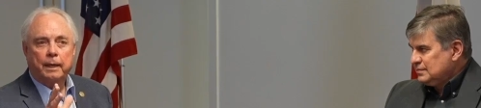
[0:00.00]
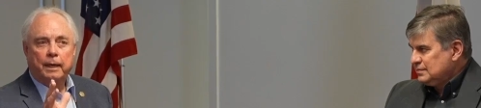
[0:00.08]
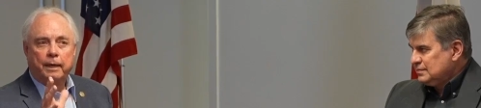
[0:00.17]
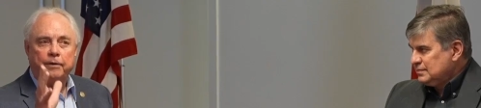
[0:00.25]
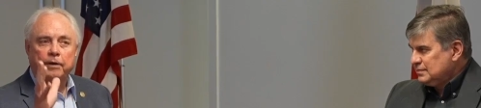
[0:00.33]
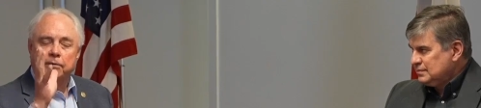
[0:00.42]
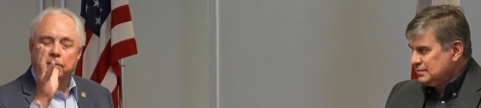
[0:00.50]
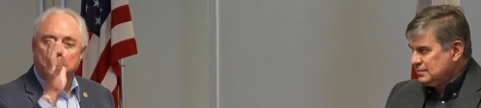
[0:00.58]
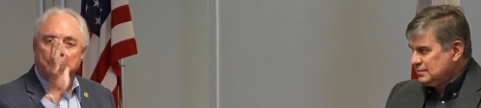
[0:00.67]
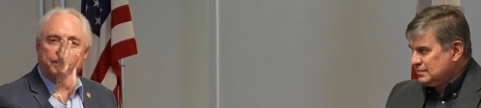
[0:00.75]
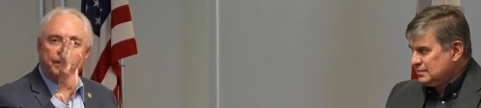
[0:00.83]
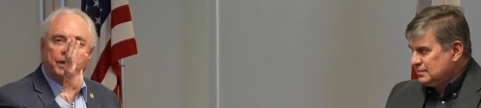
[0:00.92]
Speaker 1: and they're
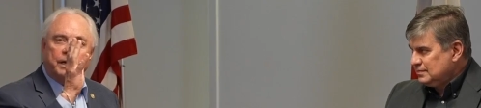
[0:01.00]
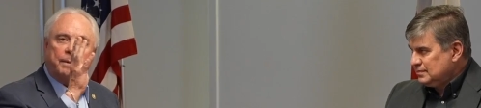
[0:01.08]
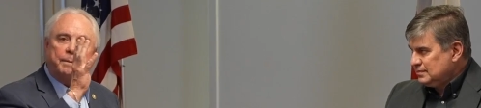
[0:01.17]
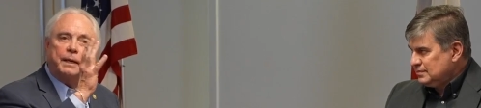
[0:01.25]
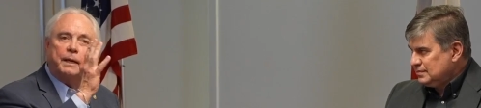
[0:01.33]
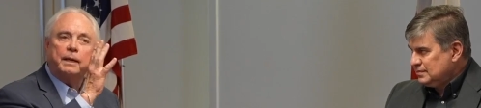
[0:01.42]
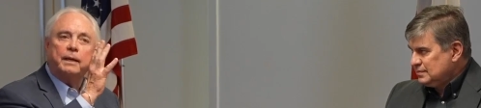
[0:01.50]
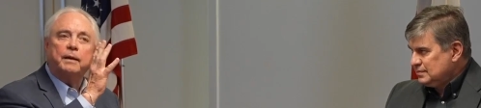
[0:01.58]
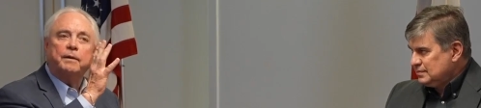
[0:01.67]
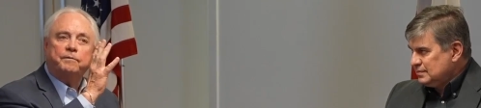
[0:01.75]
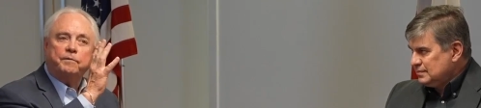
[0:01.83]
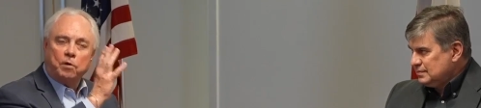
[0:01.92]
they're coming
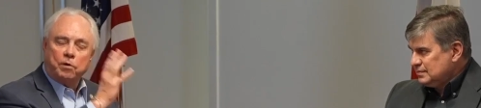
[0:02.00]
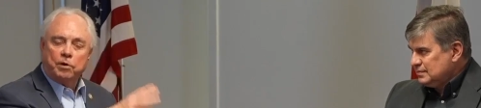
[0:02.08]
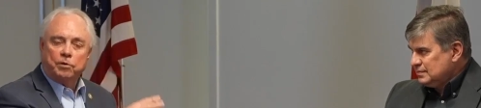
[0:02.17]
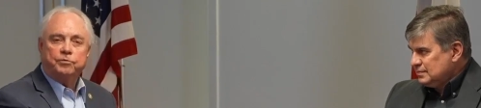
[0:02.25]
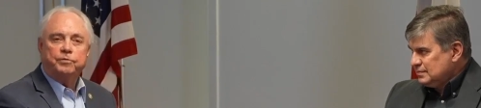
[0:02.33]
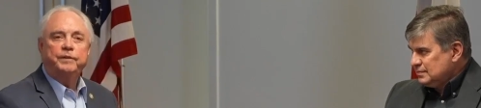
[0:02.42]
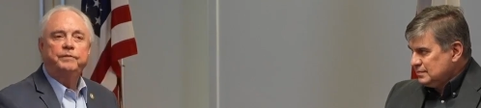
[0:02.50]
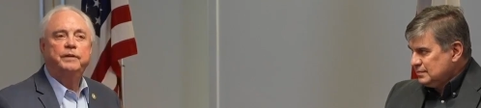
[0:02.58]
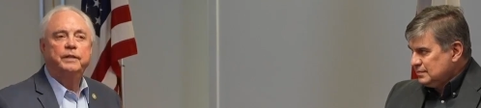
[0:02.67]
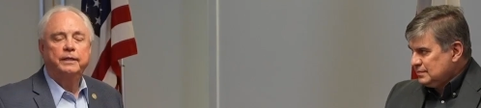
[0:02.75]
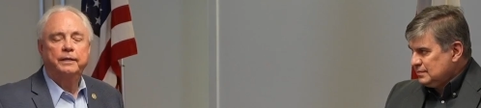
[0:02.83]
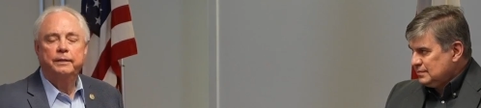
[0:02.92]
for those 15,
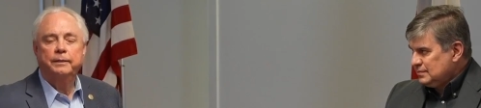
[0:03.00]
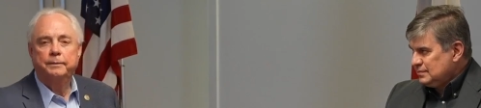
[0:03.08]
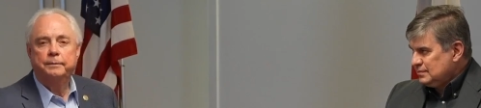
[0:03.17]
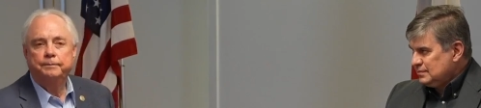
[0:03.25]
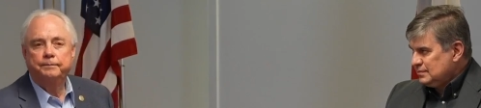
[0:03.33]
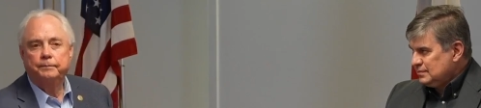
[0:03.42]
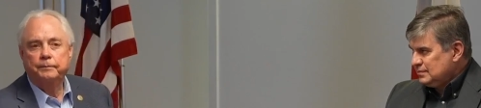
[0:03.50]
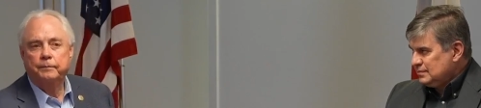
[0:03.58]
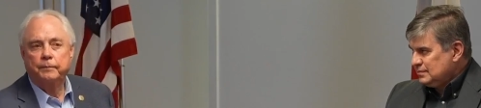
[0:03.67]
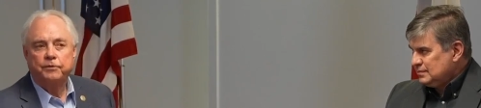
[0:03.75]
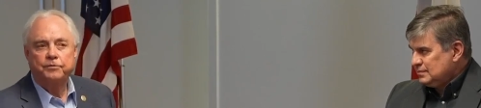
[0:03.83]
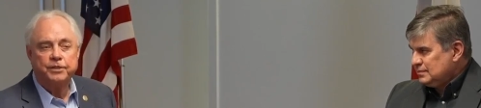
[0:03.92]

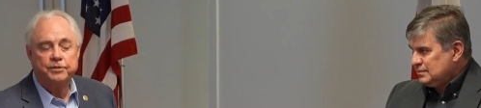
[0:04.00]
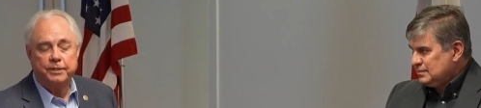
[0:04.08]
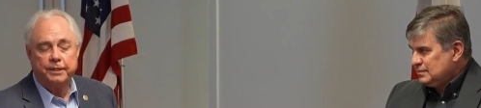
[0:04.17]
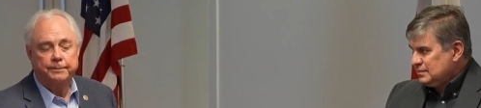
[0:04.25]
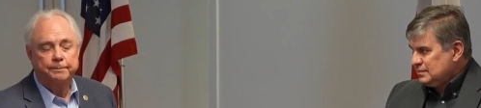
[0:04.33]
16.